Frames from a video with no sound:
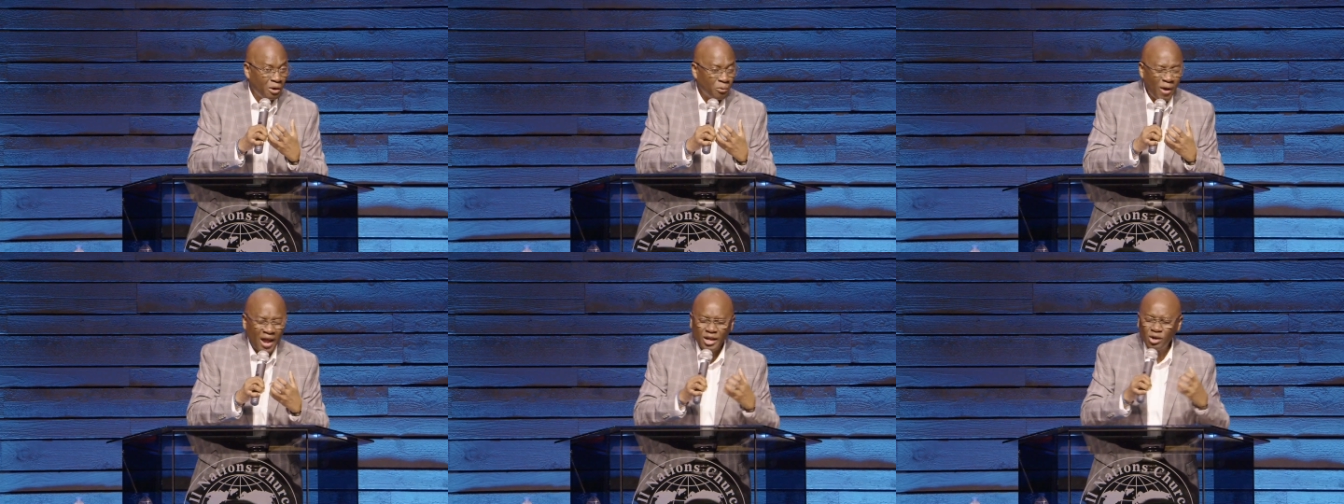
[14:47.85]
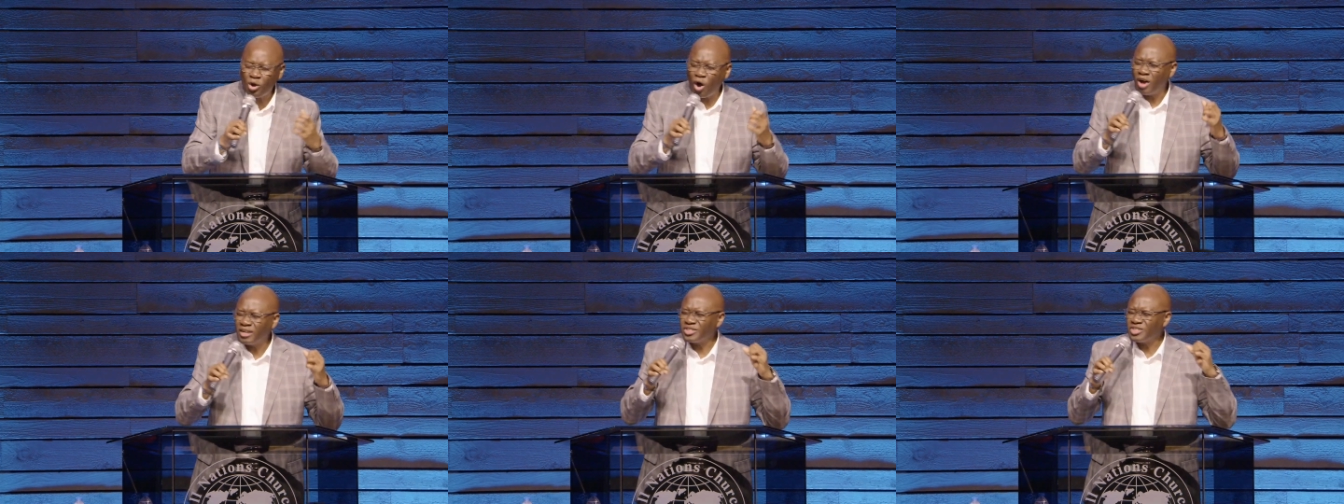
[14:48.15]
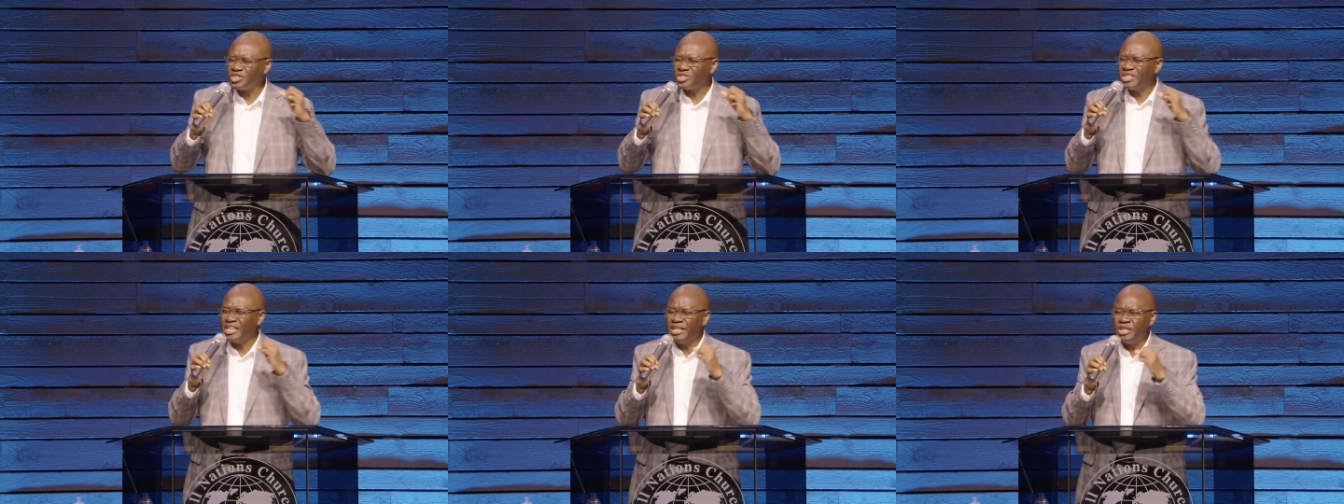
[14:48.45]
When God
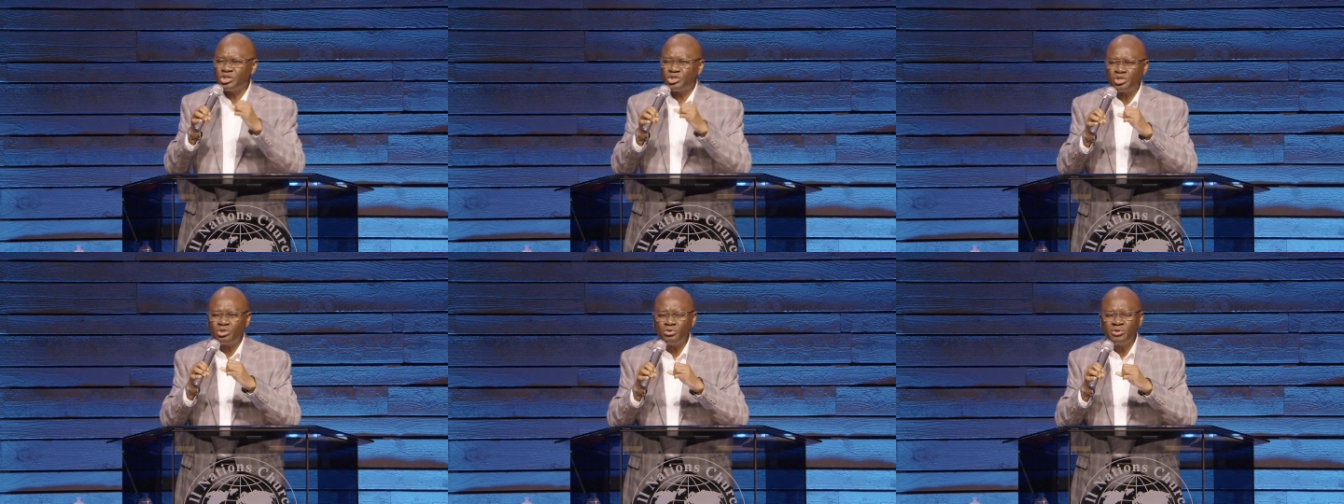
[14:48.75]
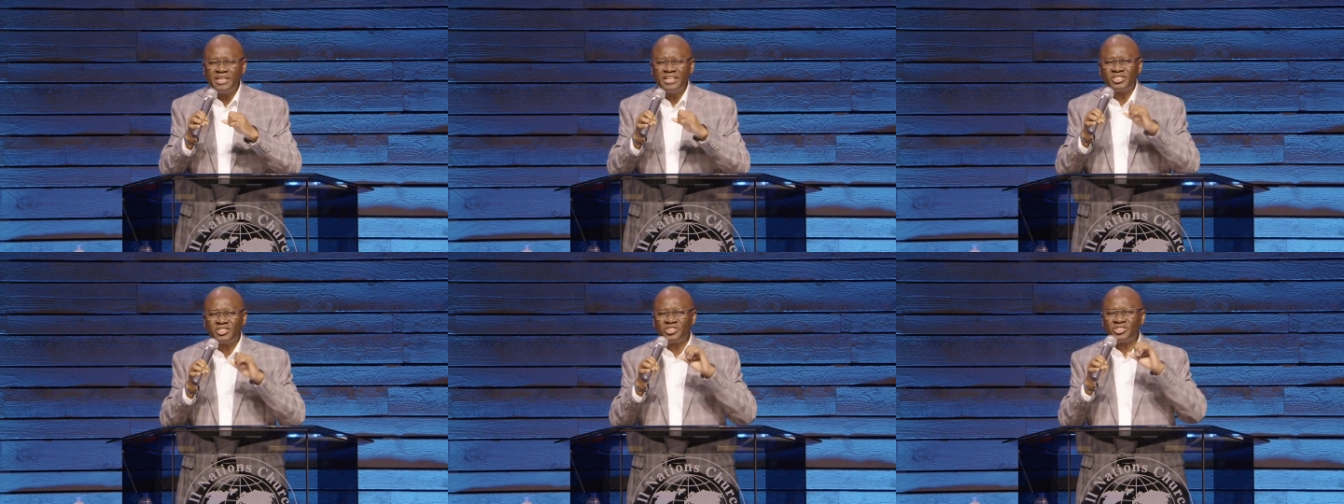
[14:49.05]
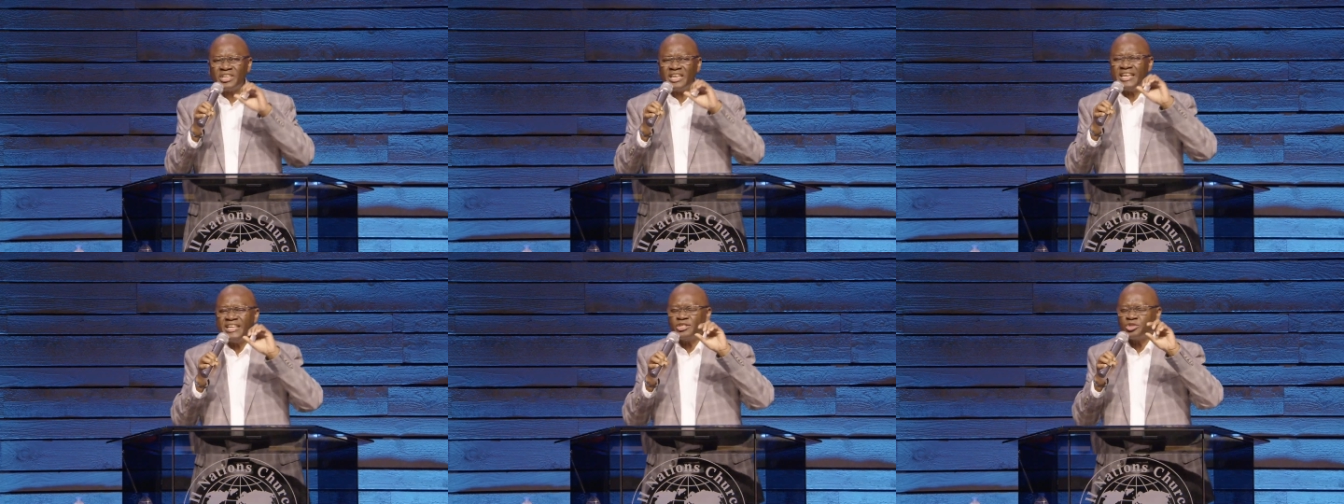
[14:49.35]
sees you, He
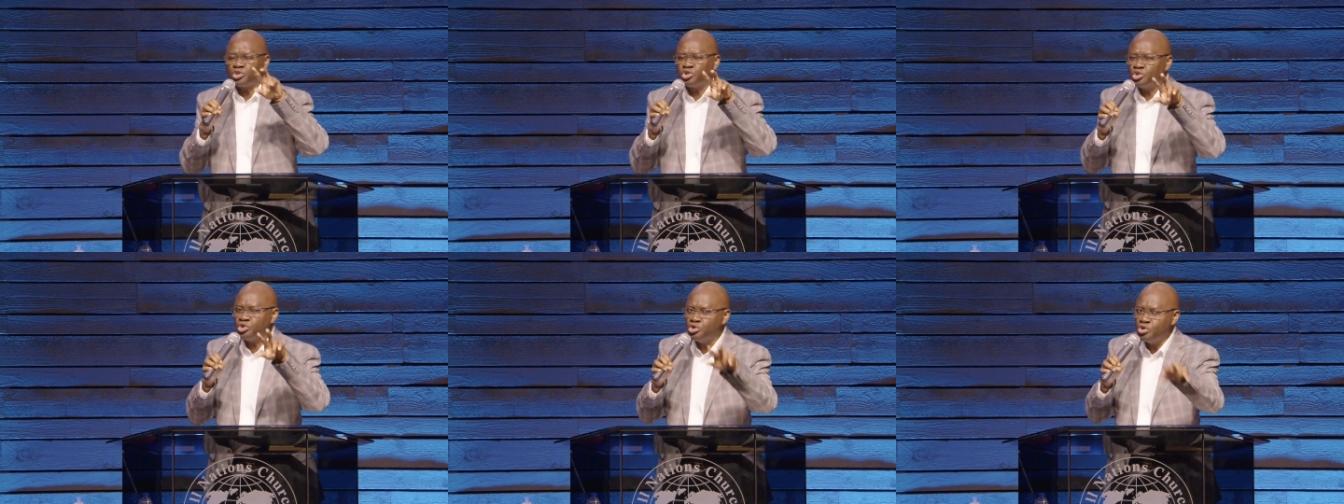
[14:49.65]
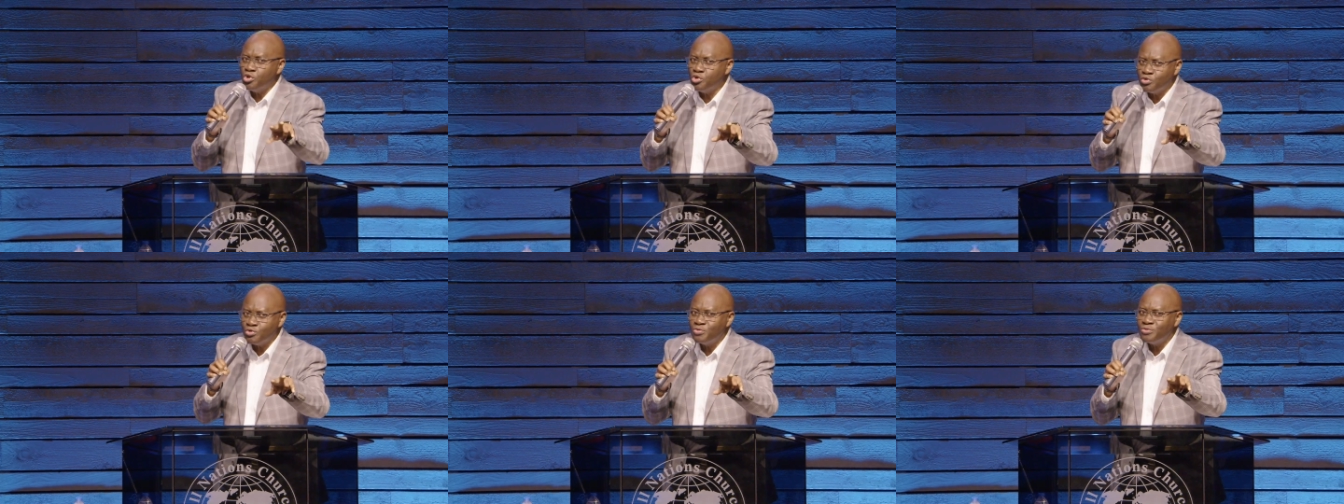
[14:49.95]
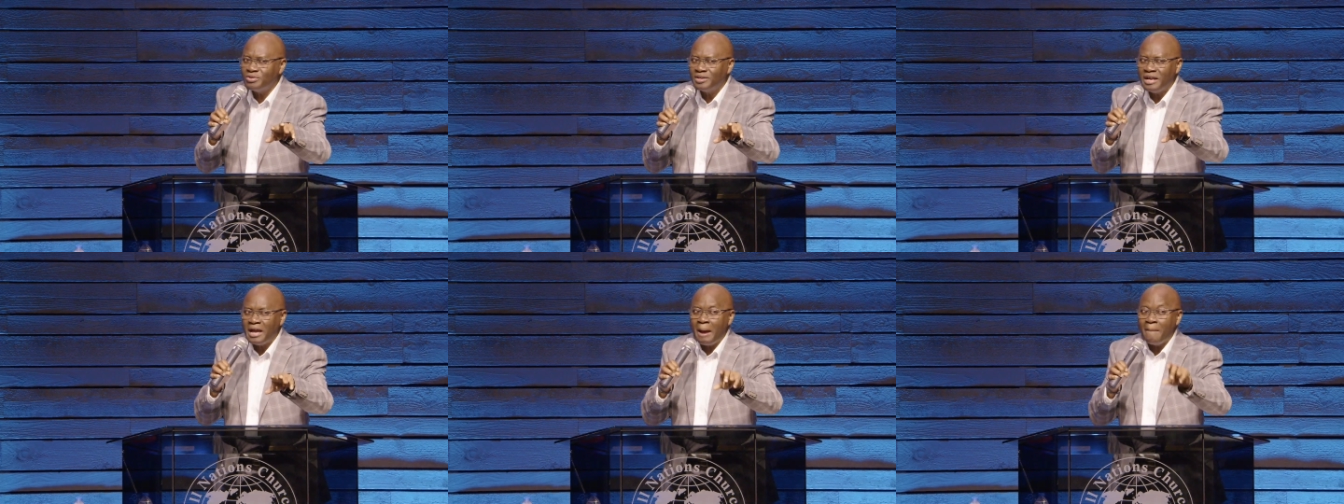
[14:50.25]
sees
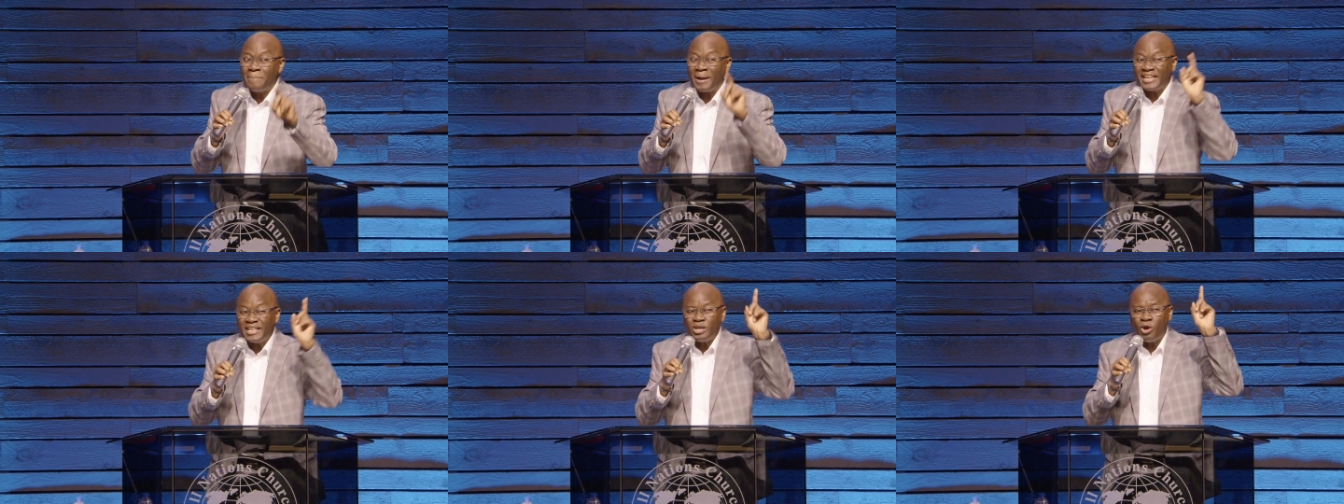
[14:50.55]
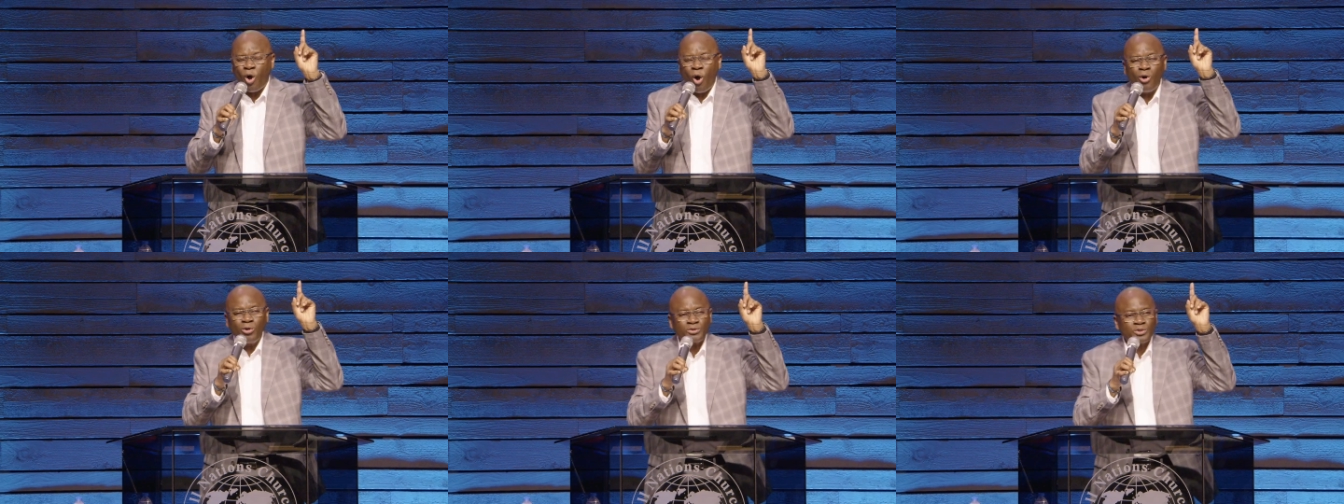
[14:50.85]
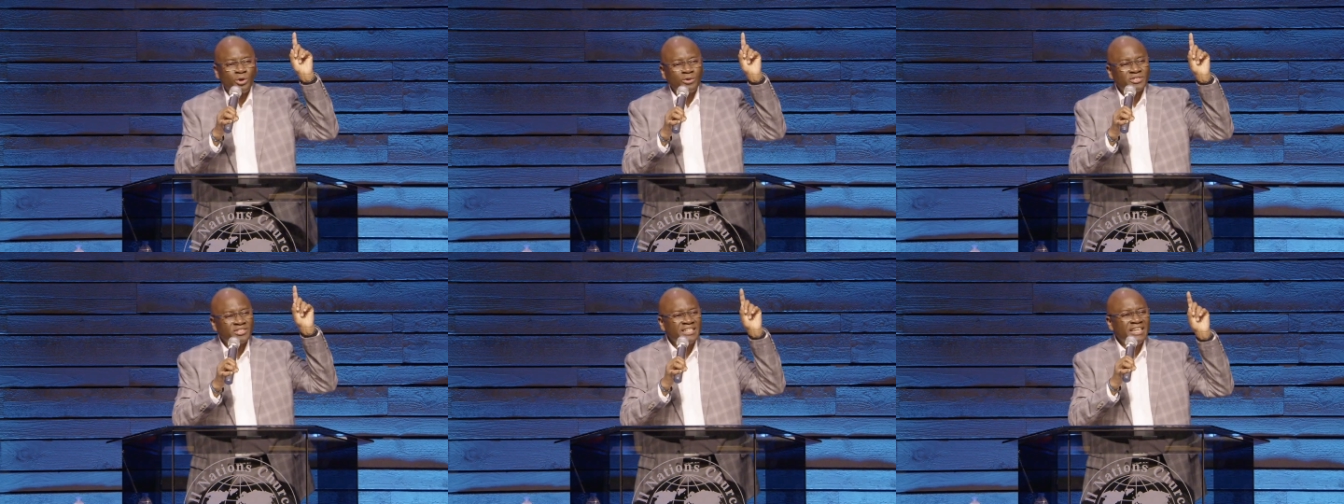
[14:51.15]
you, but He
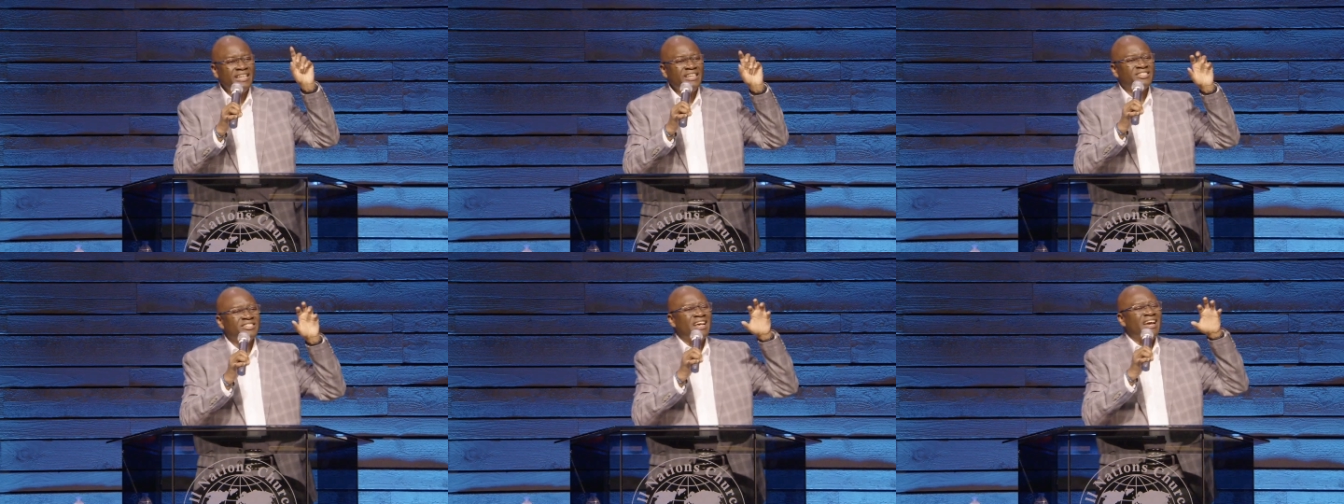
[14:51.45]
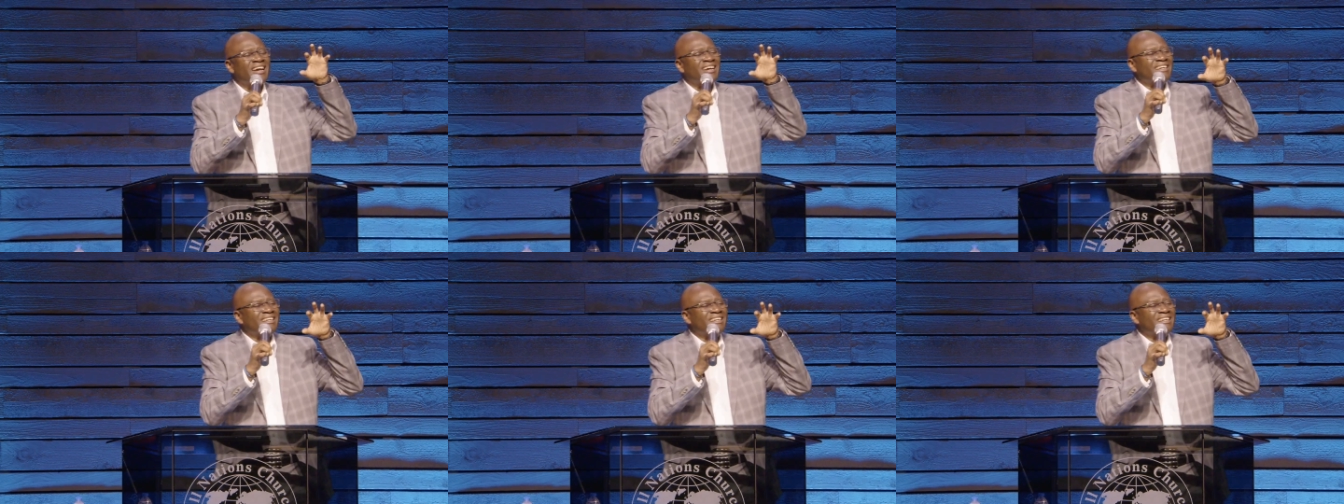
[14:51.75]
also sees